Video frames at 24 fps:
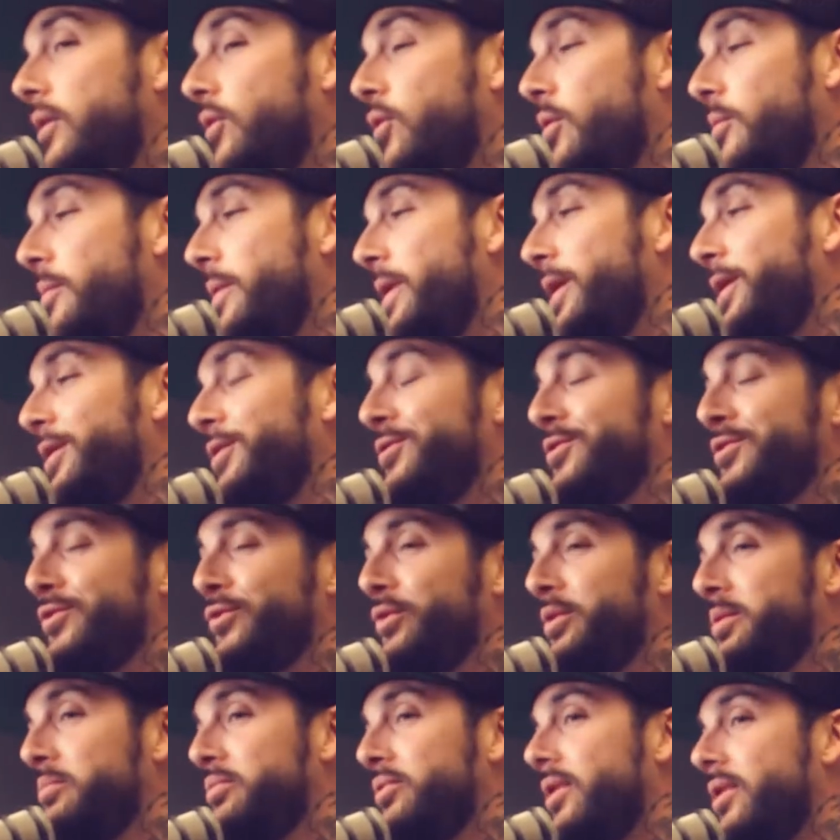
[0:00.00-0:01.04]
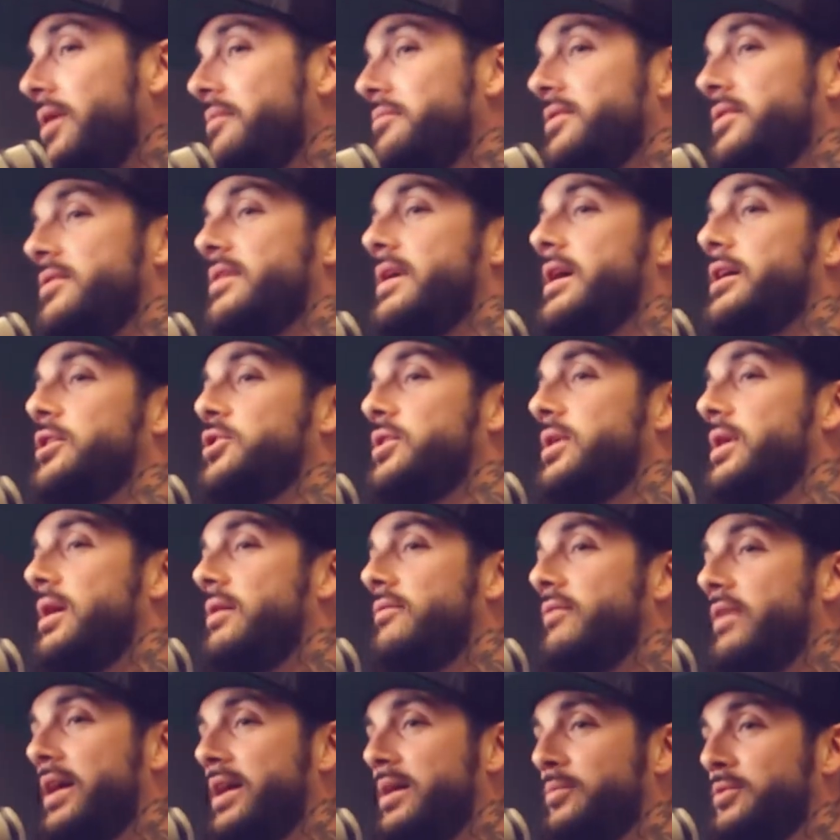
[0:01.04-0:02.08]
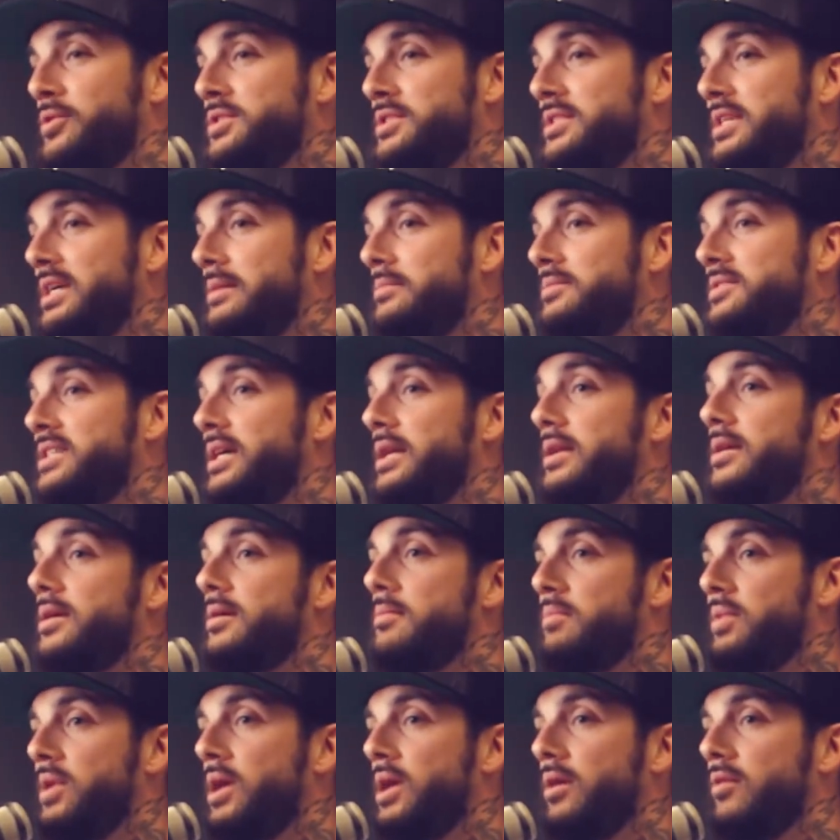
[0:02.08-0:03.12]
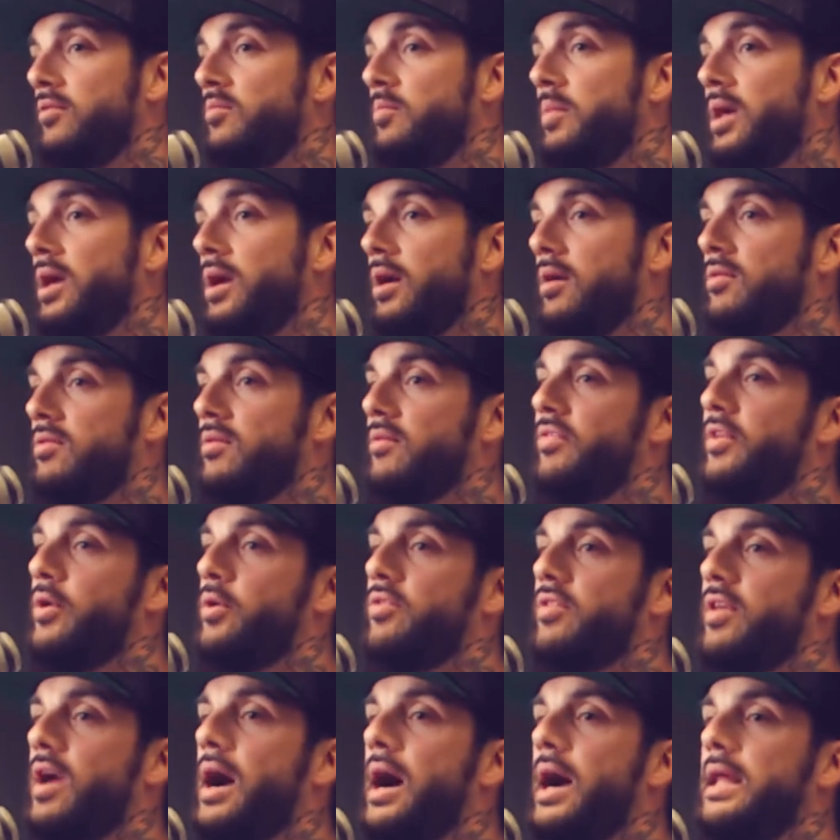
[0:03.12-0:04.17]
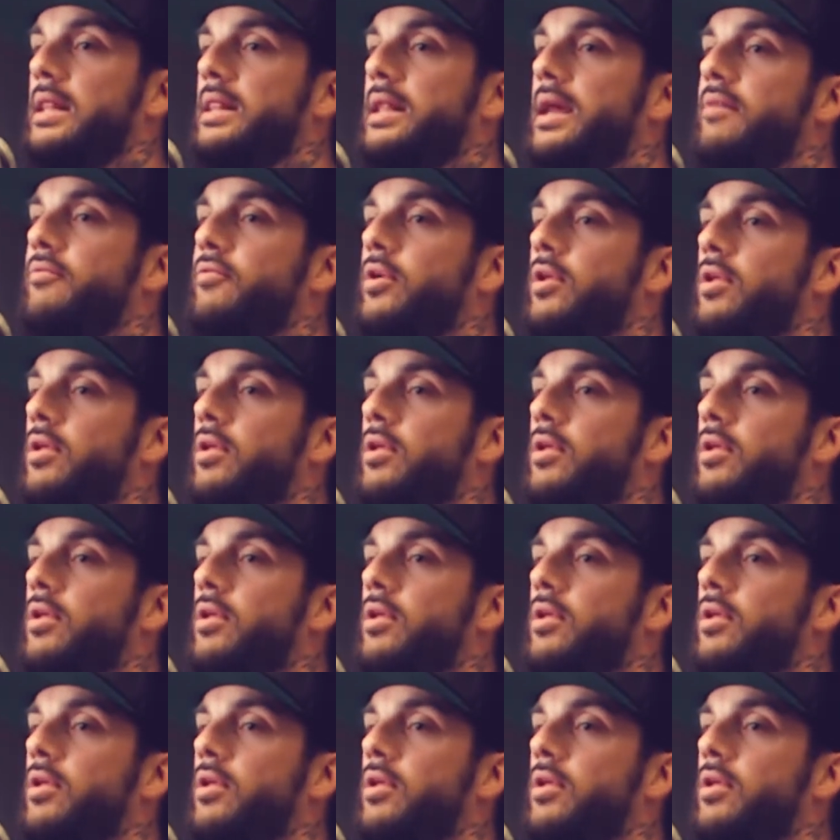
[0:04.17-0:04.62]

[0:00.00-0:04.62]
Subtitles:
Quebec is the only province to actually have animals deemed sentient beings, because there was a high level.